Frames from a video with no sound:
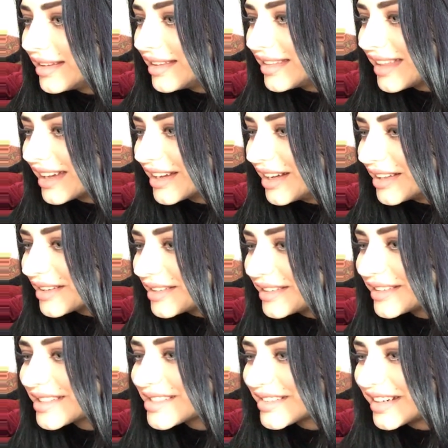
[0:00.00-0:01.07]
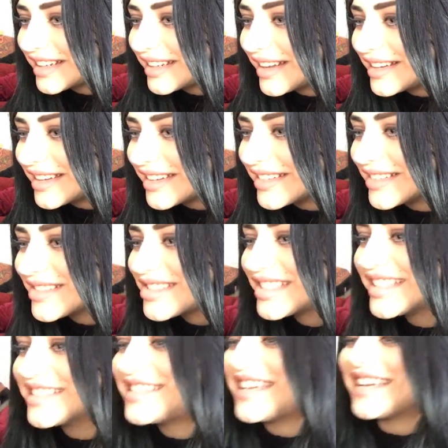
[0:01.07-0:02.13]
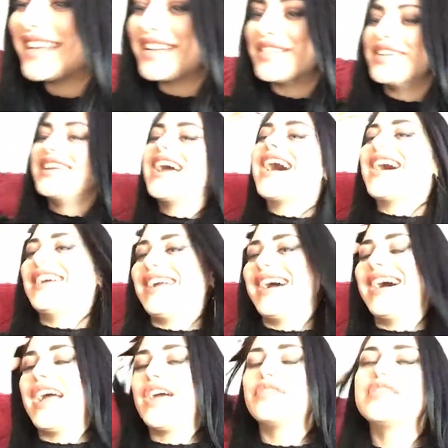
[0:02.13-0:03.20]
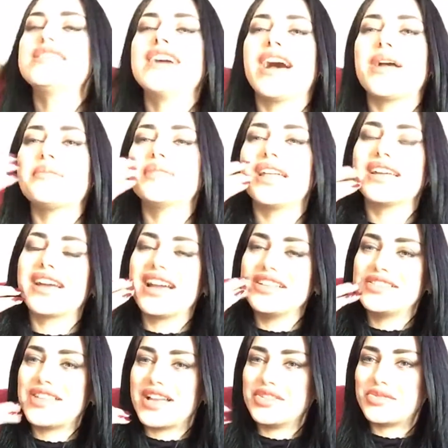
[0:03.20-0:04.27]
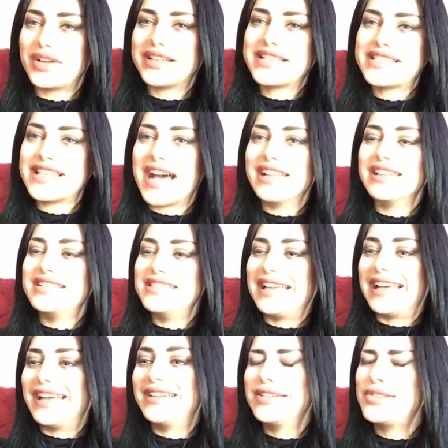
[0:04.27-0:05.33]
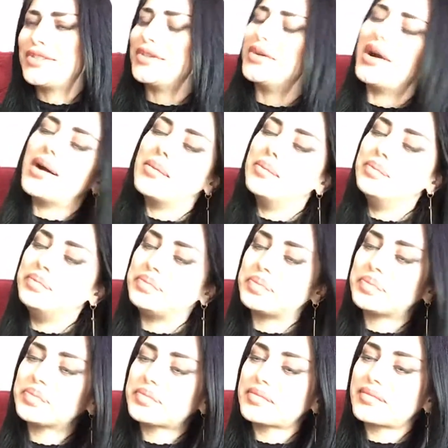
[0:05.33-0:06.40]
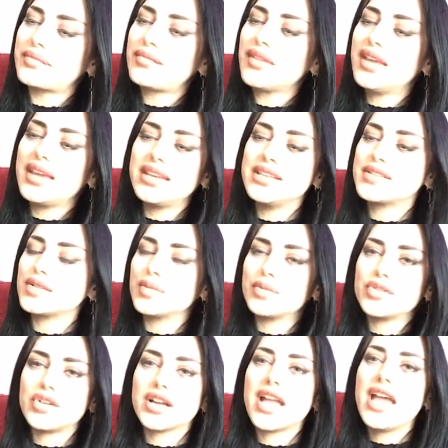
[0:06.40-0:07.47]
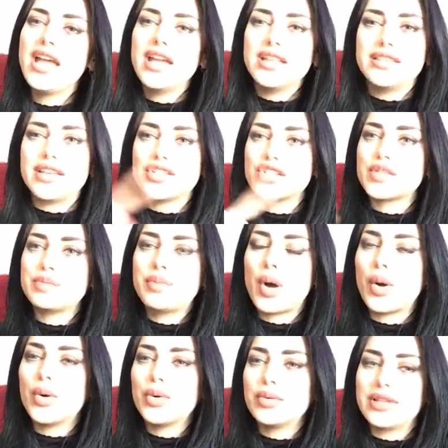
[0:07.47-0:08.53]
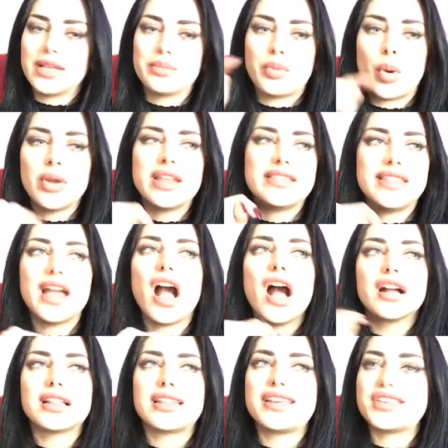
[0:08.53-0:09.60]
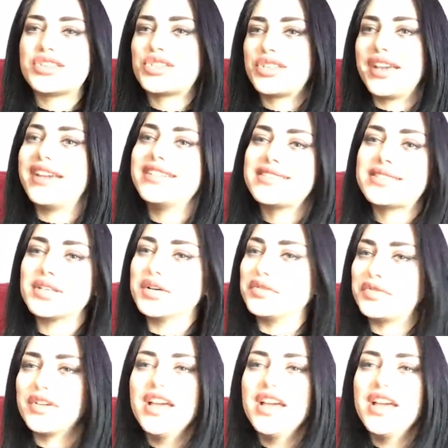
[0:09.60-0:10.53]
That color looks great on you. She can take it anywhere. Yeah. Every time like I direct Sal and Dan to any Superdrug, they just point at the ugliest shades of